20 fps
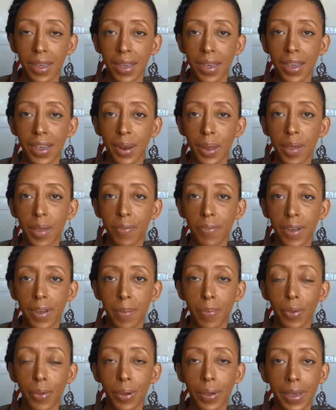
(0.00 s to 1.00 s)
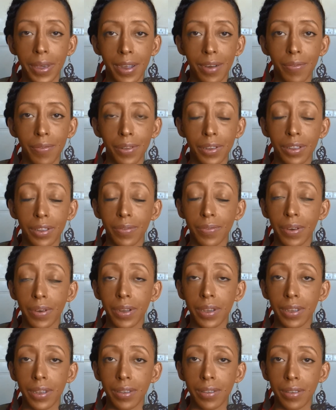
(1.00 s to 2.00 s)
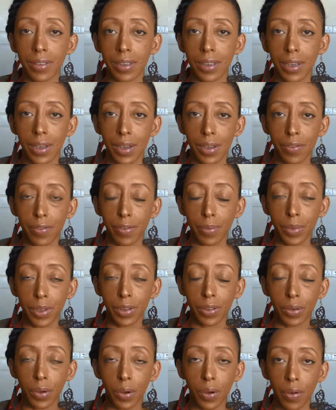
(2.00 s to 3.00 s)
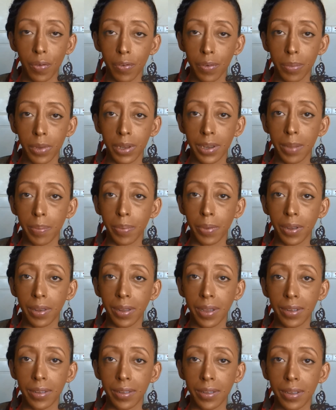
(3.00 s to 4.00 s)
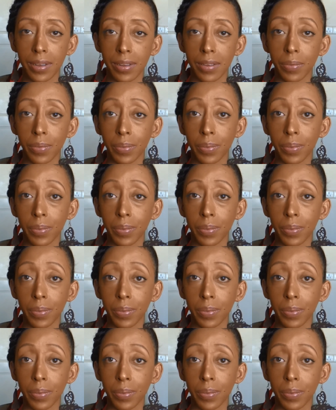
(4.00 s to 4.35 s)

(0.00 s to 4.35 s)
and if I'm not careful it's very easy for me to over manipulate it.